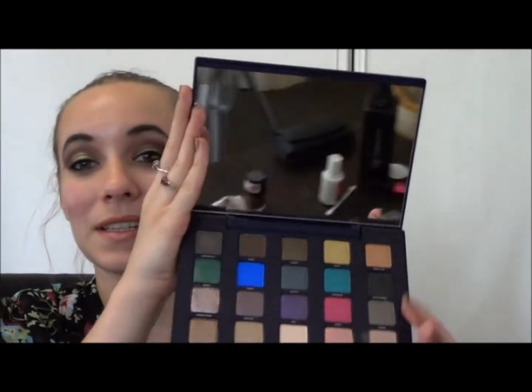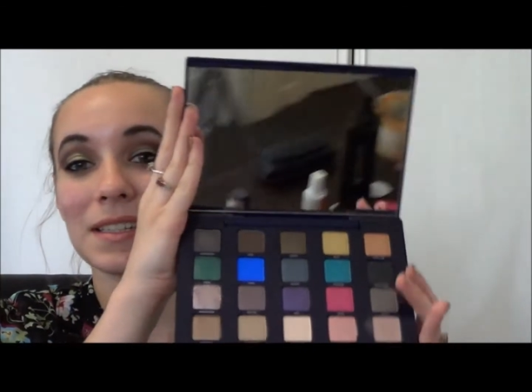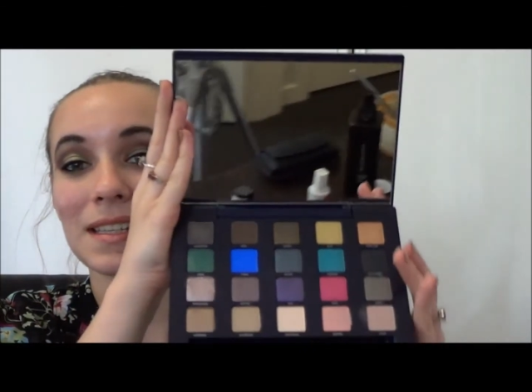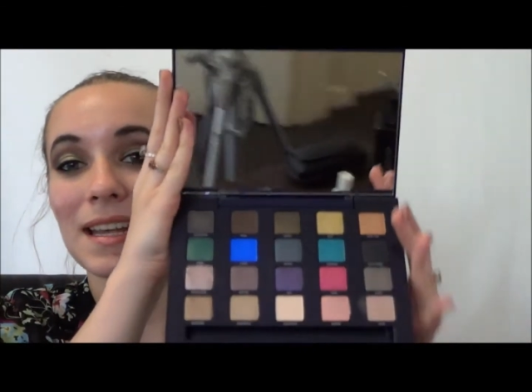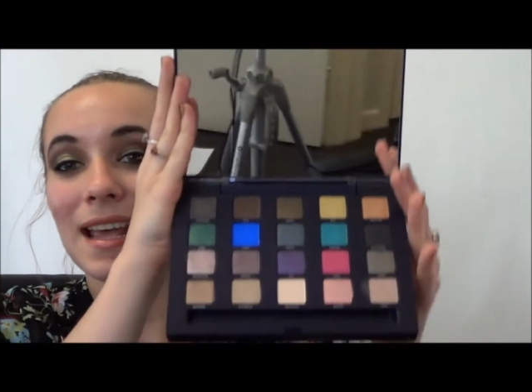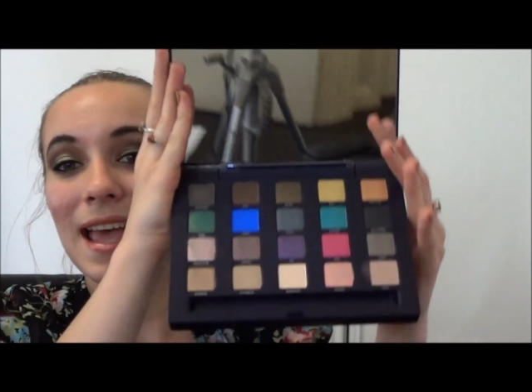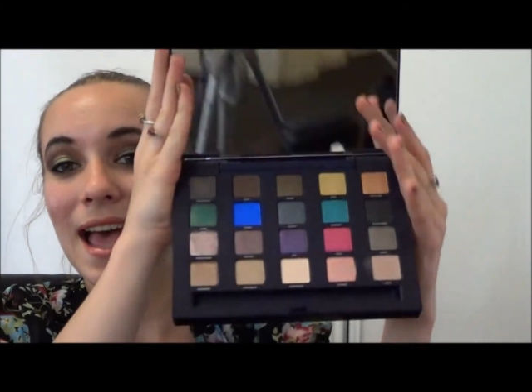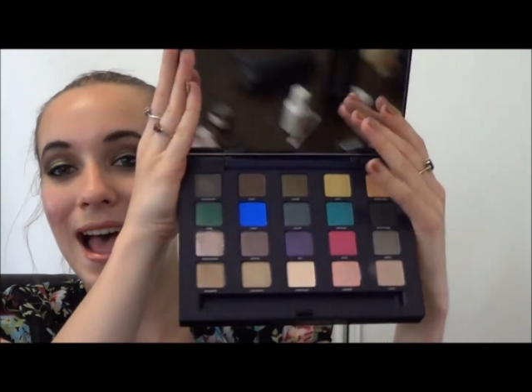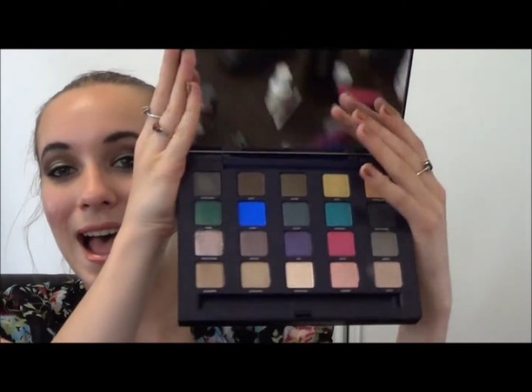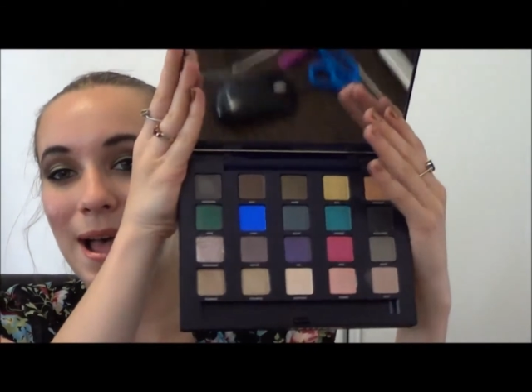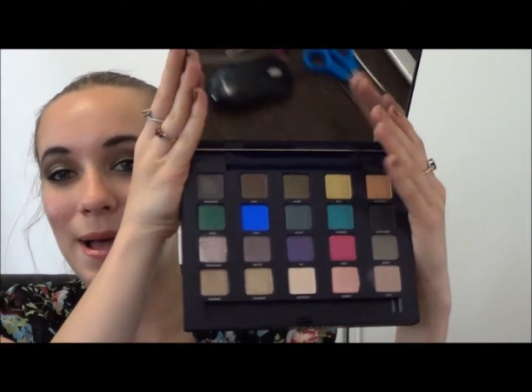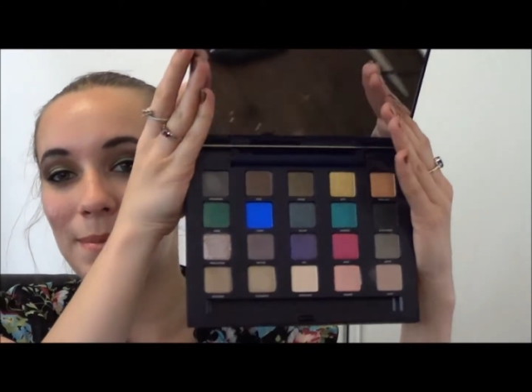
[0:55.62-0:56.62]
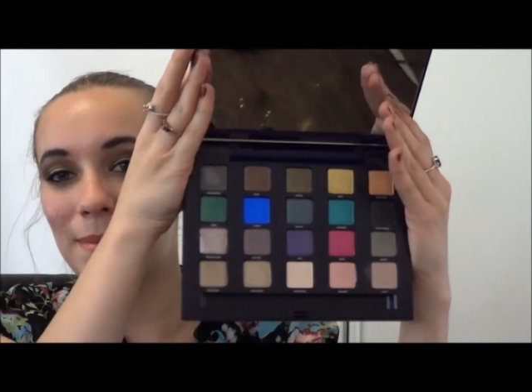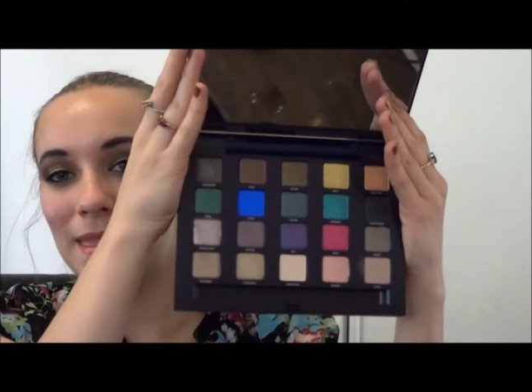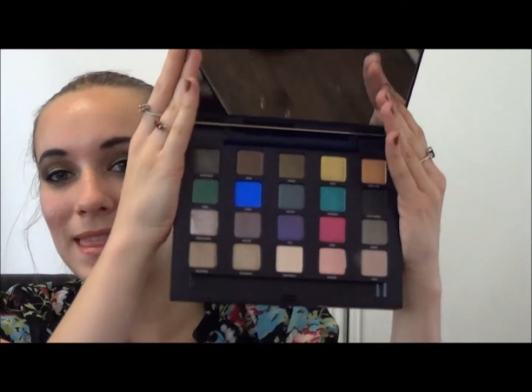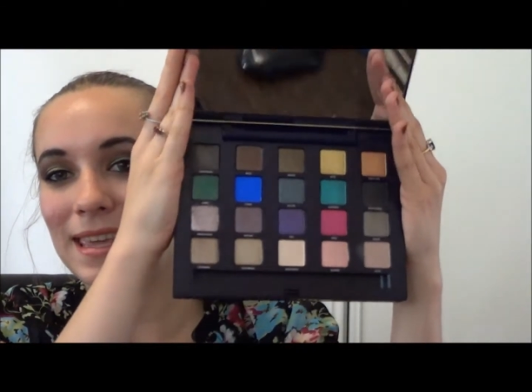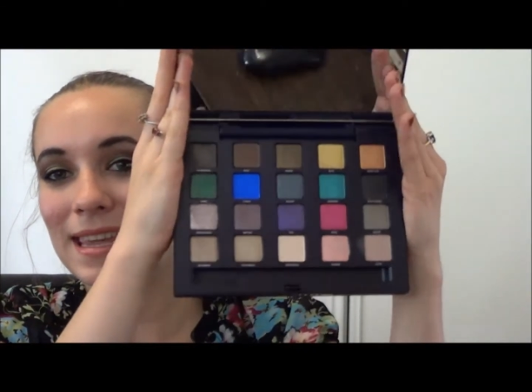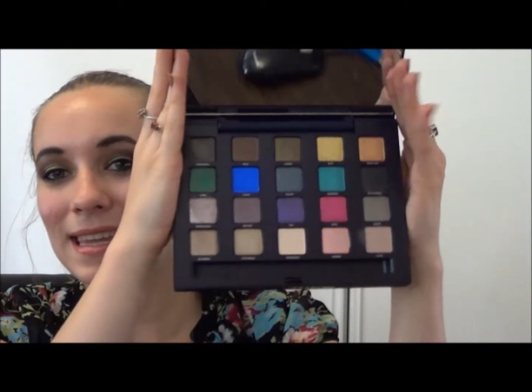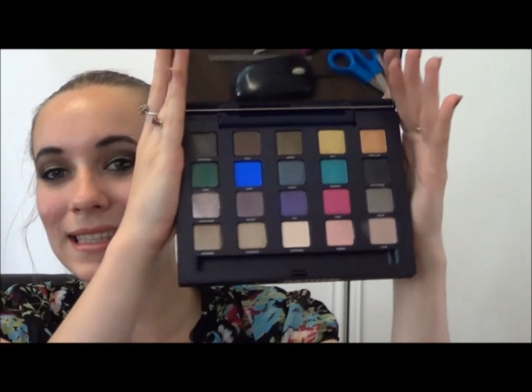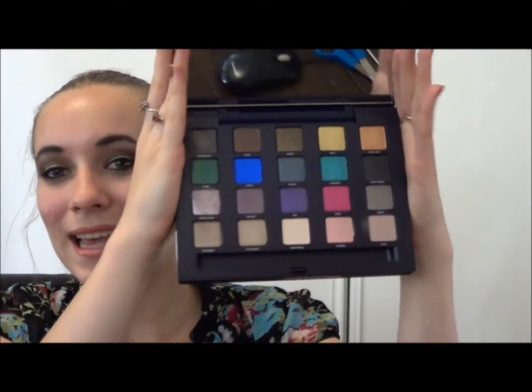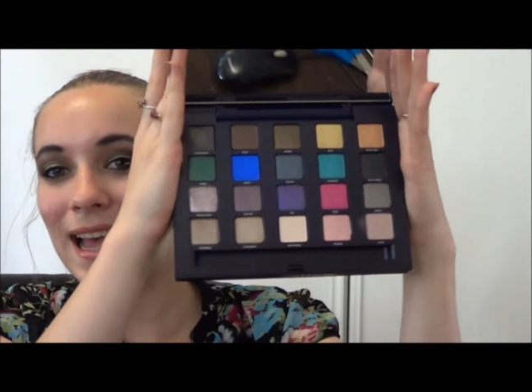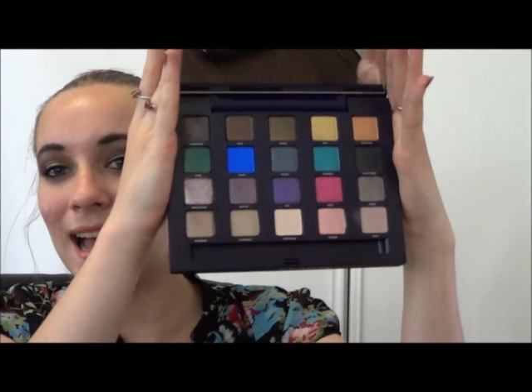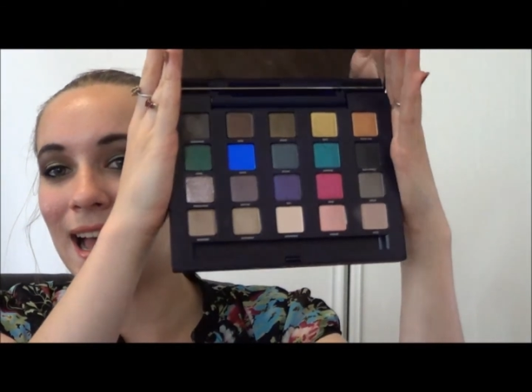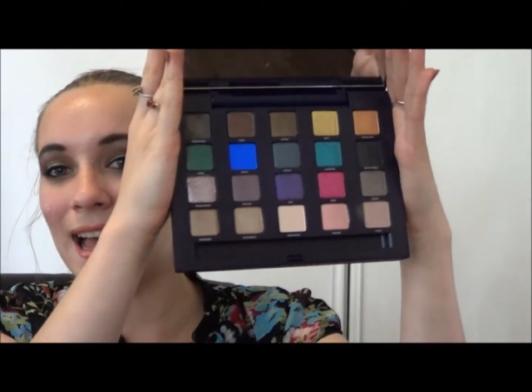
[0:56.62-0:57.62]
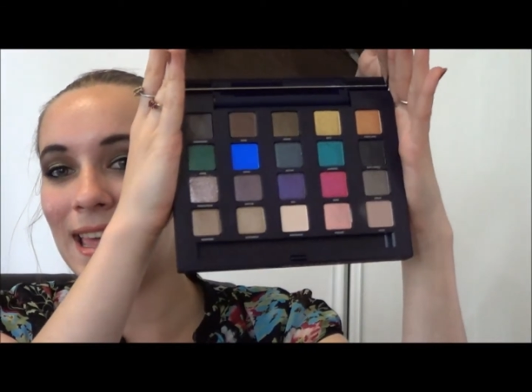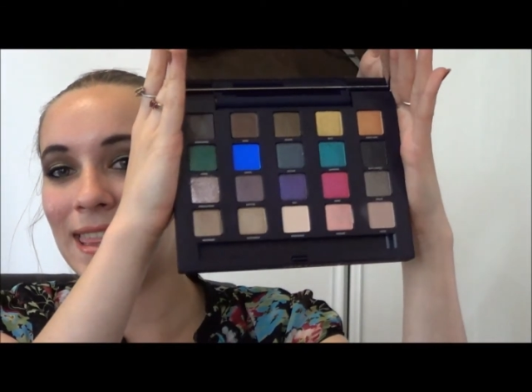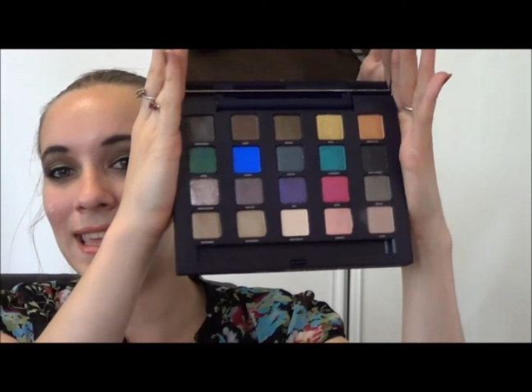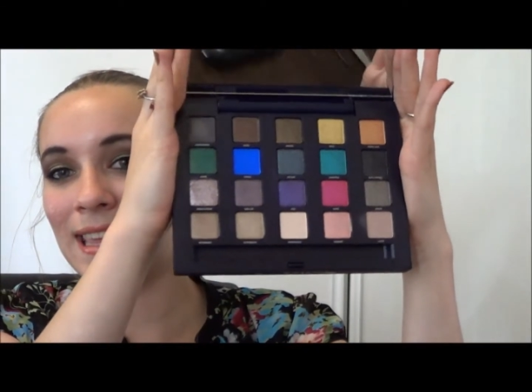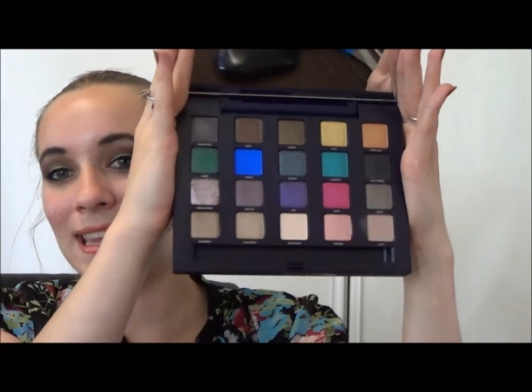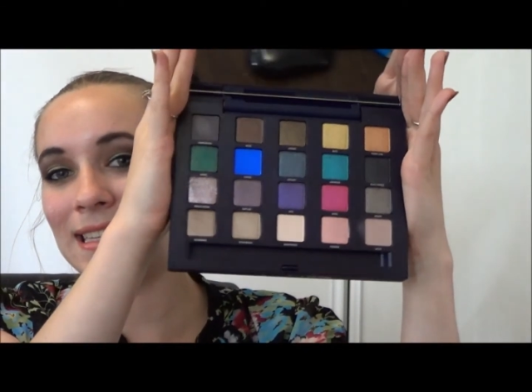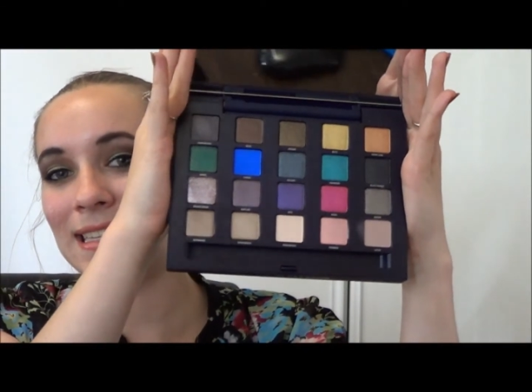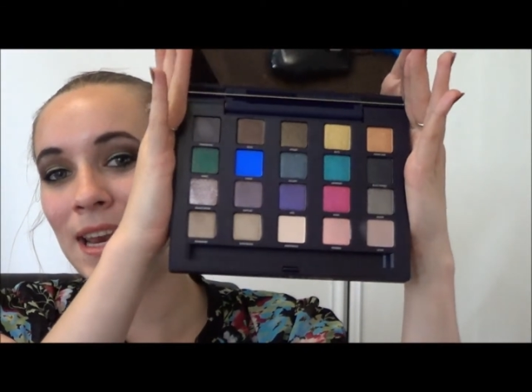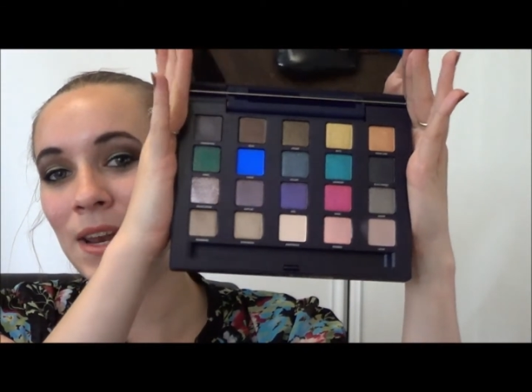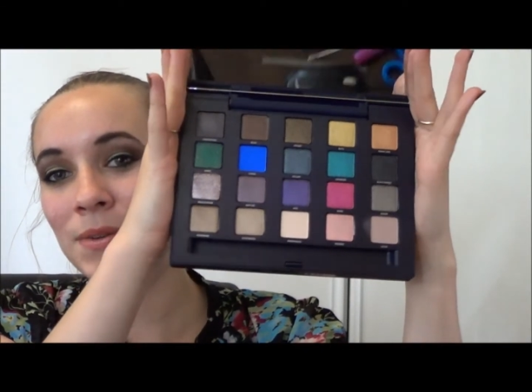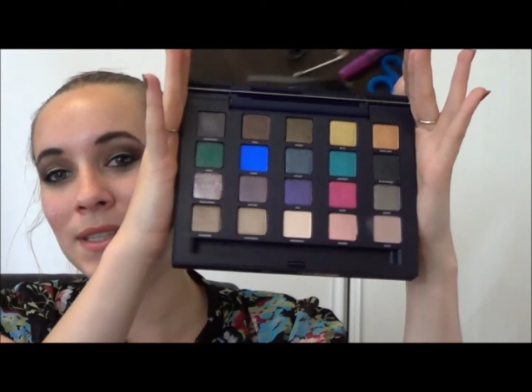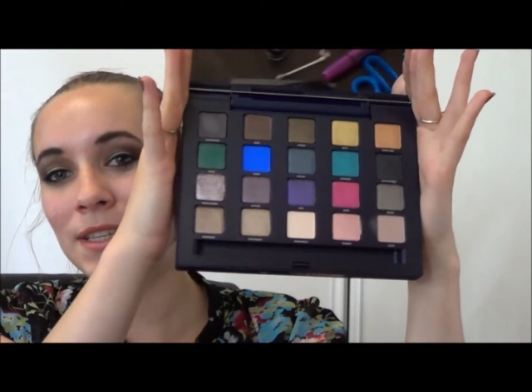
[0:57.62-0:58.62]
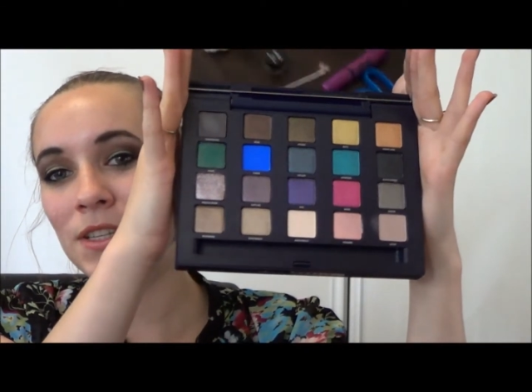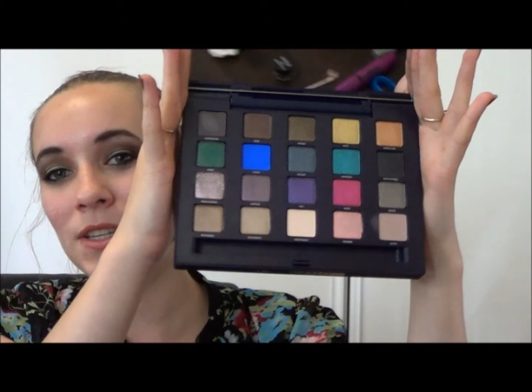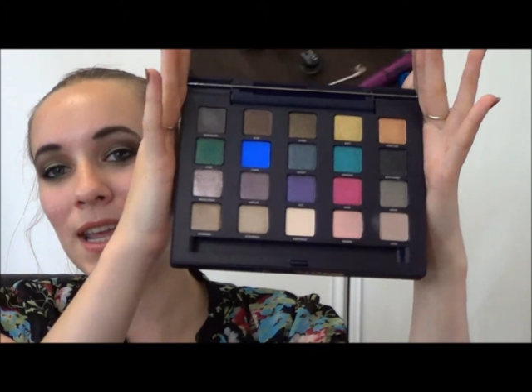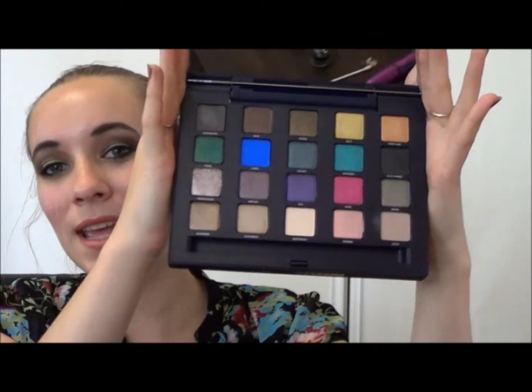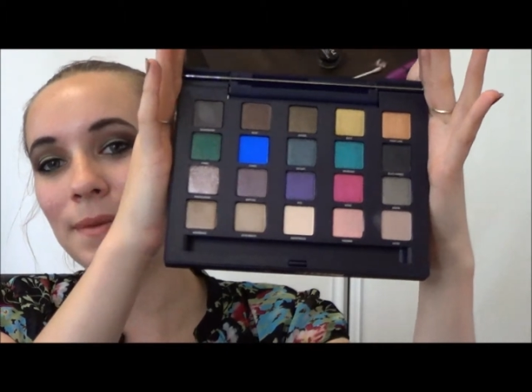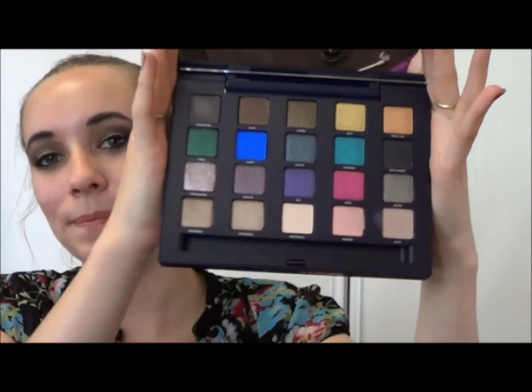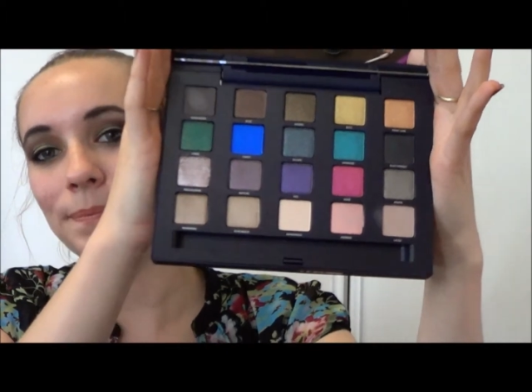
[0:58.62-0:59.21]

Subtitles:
it. These are the shadows that you get.